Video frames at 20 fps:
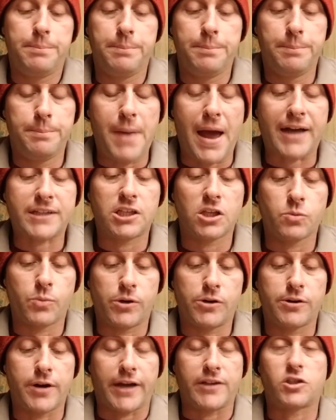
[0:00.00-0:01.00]
back to the
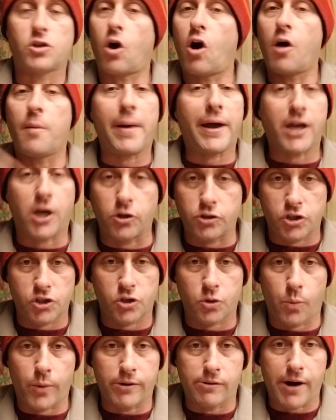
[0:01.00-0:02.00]
winterize. So all my coaches
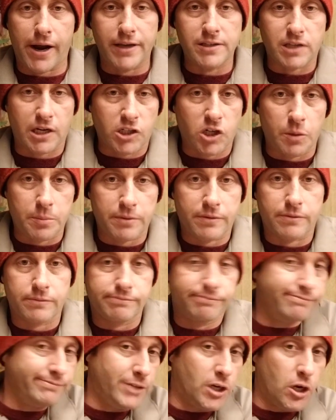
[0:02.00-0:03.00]
are winterized October,
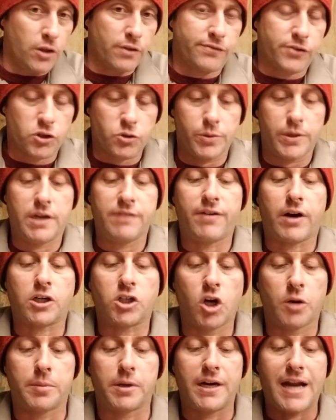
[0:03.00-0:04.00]
the first week of
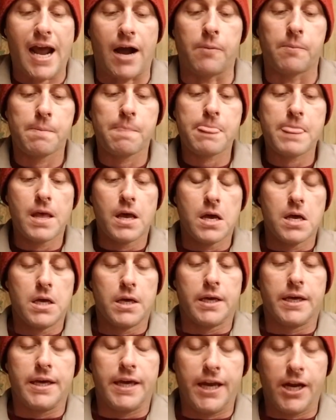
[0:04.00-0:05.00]
October. Now,
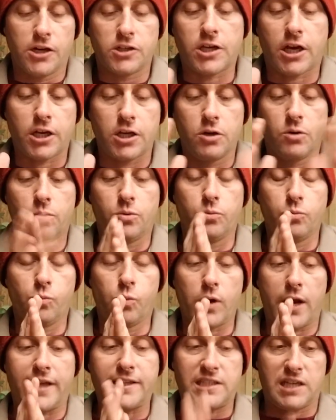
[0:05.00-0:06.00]
here's
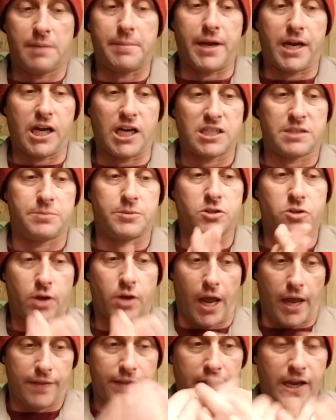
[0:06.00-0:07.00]
what I tell my customers.
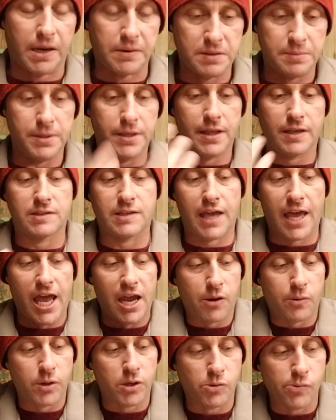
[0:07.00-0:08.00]
Okay, they come to me, they say, hey,
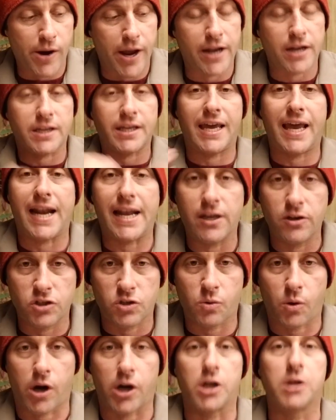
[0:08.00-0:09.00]
I want to rent. Can I use
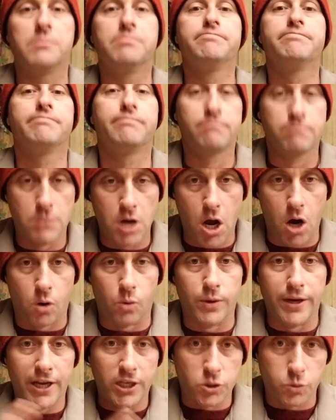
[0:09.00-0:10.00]
the water?
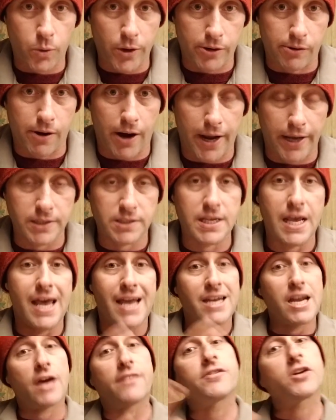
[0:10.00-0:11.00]
No, it's winterized.
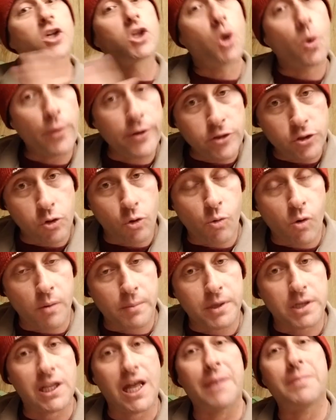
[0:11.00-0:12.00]
Now, if they're going to a
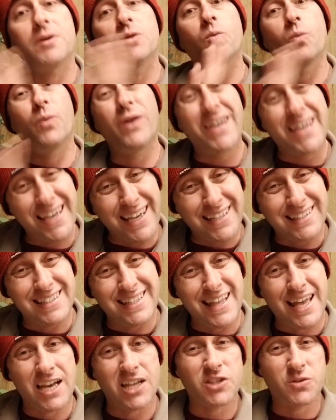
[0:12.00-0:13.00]
warmer climate, we can get to
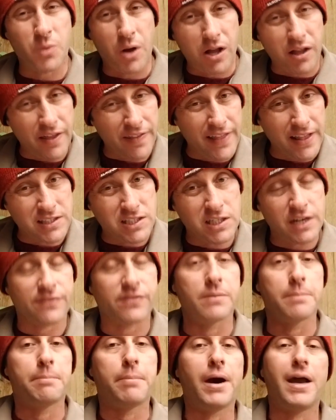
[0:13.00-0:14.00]
that as well, and that's
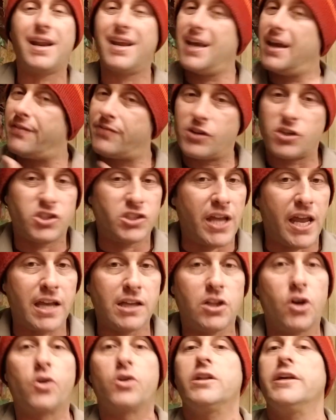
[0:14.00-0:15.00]
different. But if they're staying
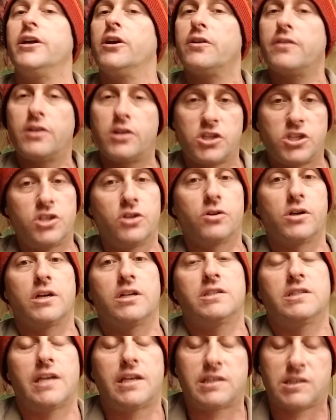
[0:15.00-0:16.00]
locally or they're still going
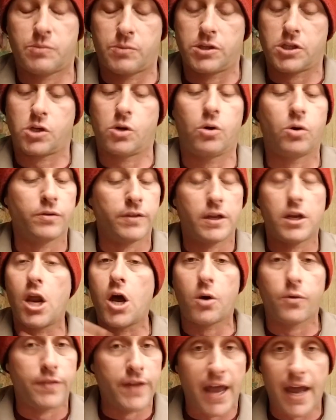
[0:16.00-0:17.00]
to stay somewhere in the cold, then
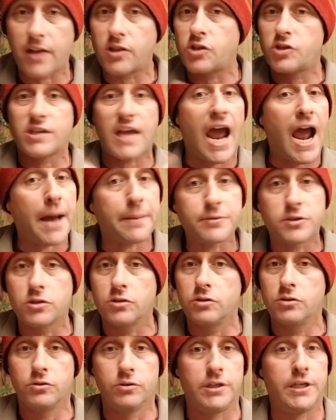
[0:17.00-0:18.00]
no. The answer is
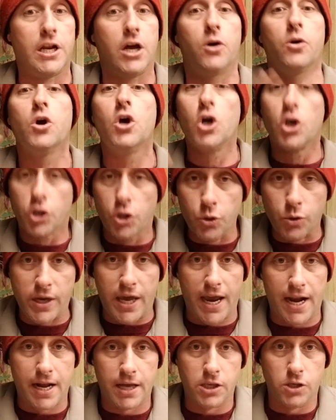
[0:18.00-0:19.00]
absolutely no. You
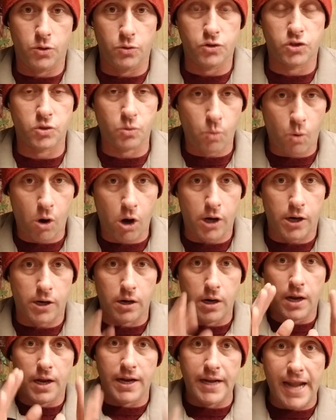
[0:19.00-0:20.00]
cannot use the
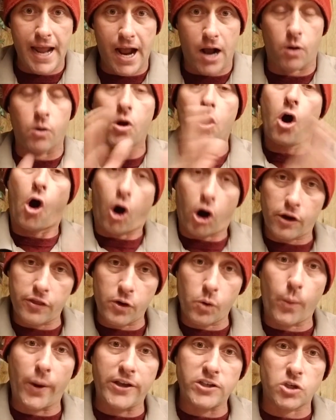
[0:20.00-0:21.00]
water. Now, are there
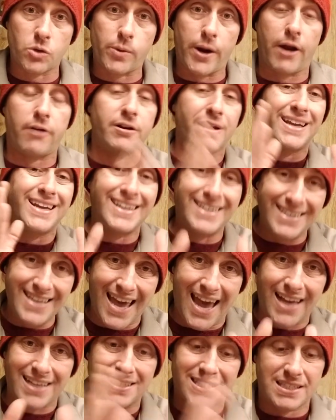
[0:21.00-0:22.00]
ways around it?
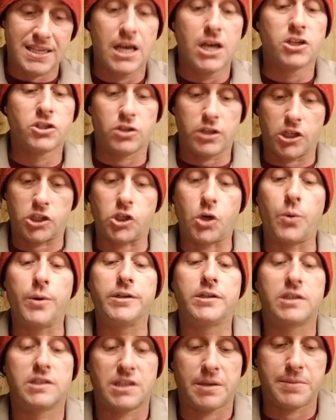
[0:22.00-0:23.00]
Yes. So let's go
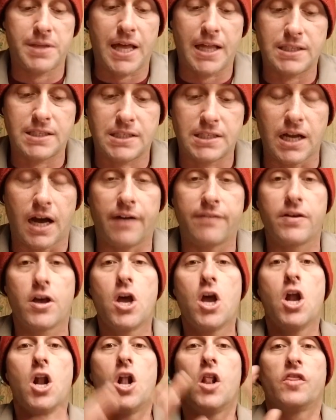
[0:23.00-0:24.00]
into some of that stuff.
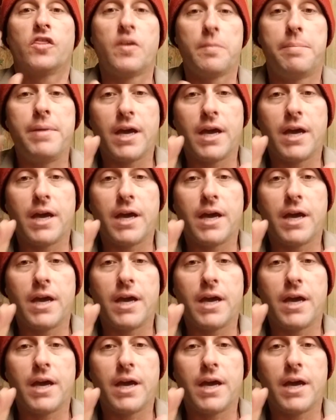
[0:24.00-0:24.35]
The